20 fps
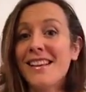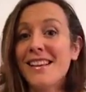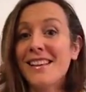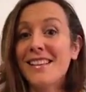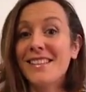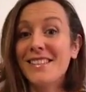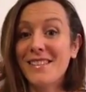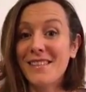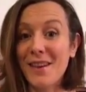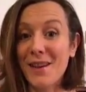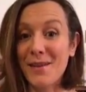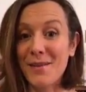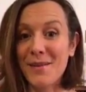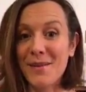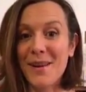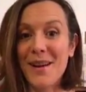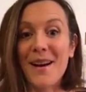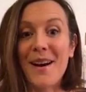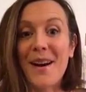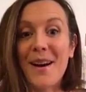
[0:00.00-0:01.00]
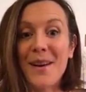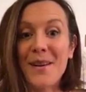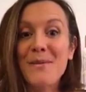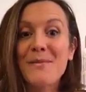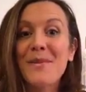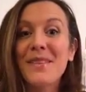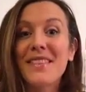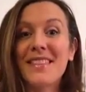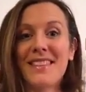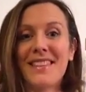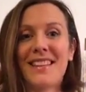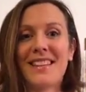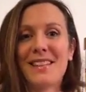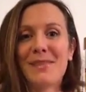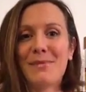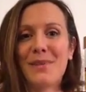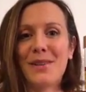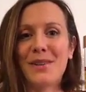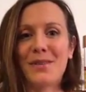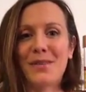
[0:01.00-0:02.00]
So I hope that that's
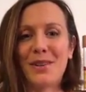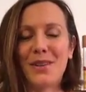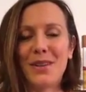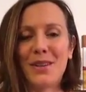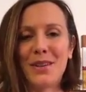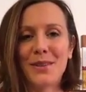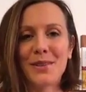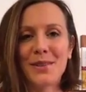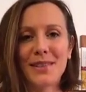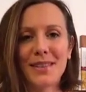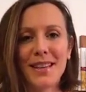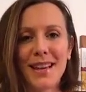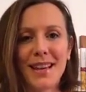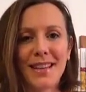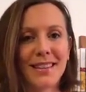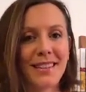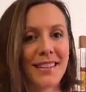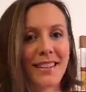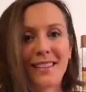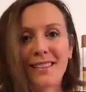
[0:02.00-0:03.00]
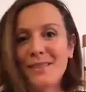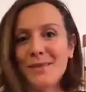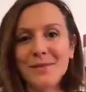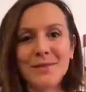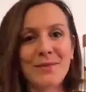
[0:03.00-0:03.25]
been of use, and that